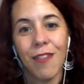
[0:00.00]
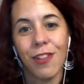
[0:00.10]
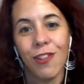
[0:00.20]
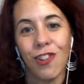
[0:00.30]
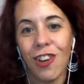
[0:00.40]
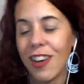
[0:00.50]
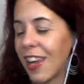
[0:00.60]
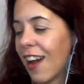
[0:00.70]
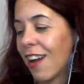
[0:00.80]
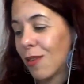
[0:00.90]
evolution.
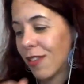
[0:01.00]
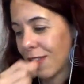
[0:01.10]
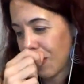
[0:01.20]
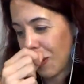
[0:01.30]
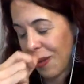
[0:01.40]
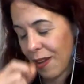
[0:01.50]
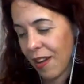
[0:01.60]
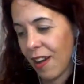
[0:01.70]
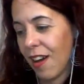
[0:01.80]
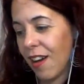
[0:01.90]
Yeah, it was
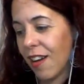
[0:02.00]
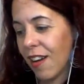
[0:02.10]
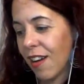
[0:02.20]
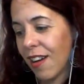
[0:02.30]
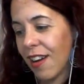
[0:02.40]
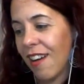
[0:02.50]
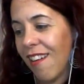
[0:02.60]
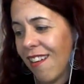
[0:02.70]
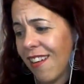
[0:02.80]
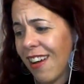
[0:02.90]

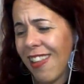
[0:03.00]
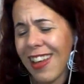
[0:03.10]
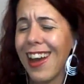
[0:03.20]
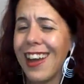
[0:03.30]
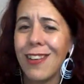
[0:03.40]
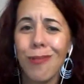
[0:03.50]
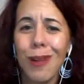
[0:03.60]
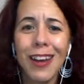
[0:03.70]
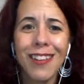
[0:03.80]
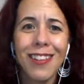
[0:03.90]
like I had to
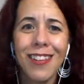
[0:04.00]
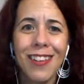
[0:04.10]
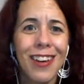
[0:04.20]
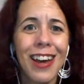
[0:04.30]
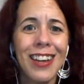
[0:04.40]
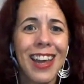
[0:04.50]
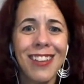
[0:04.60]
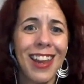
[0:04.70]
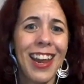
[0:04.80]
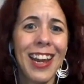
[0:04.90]
write an
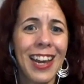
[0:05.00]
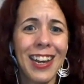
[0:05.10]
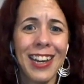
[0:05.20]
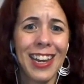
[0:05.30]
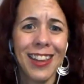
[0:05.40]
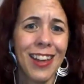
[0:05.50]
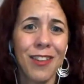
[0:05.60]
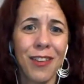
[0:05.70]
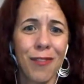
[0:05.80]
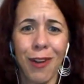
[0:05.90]
essay and get a
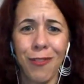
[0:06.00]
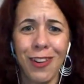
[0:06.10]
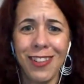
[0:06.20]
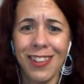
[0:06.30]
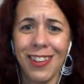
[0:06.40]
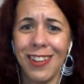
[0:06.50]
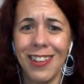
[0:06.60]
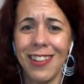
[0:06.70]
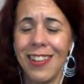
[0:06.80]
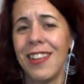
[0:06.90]
letter of reference
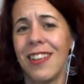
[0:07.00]
and